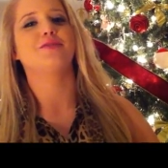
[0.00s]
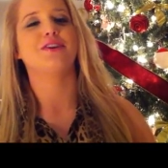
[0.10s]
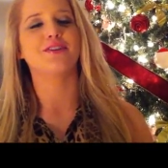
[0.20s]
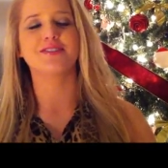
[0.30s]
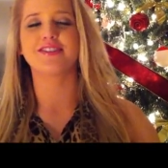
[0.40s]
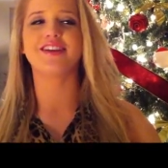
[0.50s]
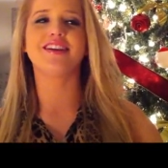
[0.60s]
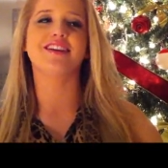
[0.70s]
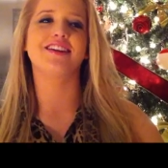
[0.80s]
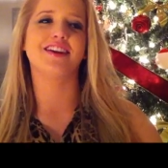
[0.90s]

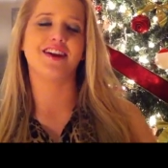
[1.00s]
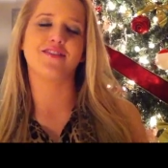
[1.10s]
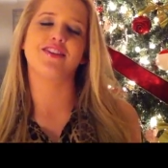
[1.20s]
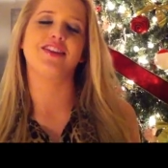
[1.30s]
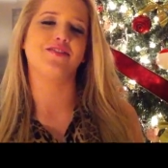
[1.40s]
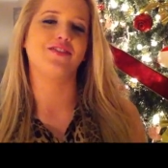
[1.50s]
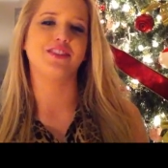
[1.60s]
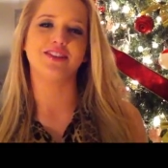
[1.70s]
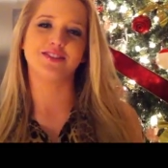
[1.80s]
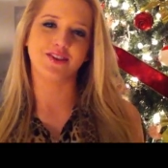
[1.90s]
rehearsing and everything
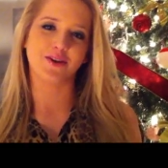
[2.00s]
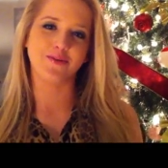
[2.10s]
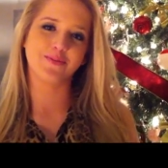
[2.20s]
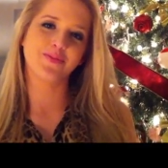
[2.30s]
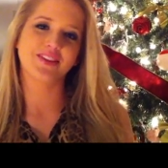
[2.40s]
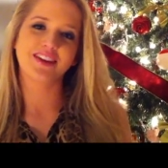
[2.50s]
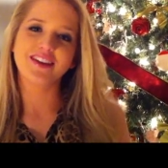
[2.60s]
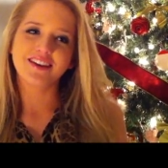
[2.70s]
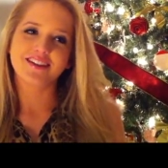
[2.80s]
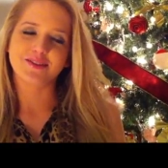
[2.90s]
for this, so
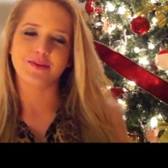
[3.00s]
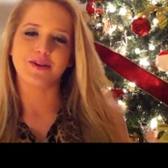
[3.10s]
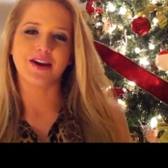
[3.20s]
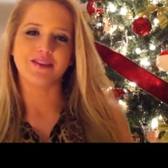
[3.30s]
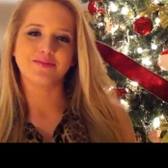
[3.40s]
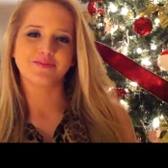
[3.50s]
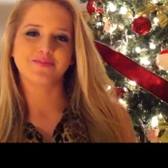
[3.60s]
it's going to be great.